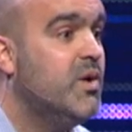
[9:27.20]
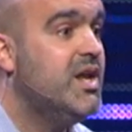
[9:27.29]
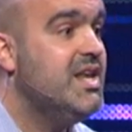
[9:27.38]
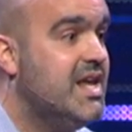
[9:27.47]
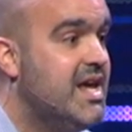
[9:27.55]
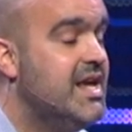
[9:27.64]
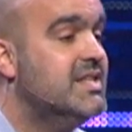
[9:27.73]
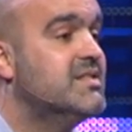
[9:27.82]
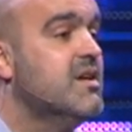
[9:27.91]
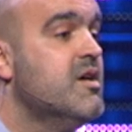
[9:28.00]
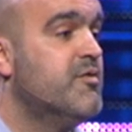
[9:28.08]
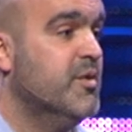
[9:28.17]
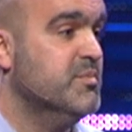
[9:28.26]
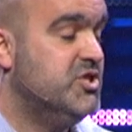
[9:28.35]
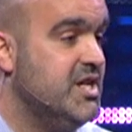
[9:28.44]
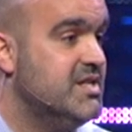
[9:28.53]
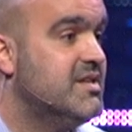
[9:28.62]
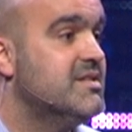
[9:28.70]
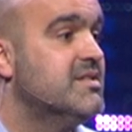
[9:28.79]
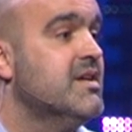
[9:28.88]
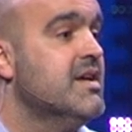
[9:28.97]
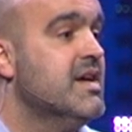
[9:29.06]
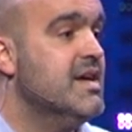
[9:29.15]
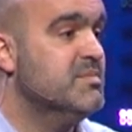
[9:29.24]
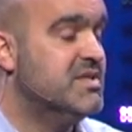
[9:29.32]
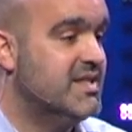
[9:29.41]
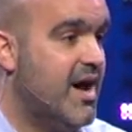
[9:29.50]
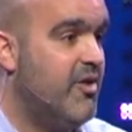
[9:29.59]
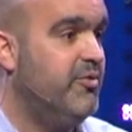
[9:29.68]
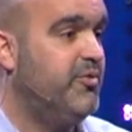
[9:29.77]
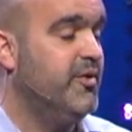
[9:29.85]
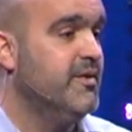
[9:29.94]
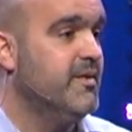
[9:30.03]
what he needs from Jesus himself.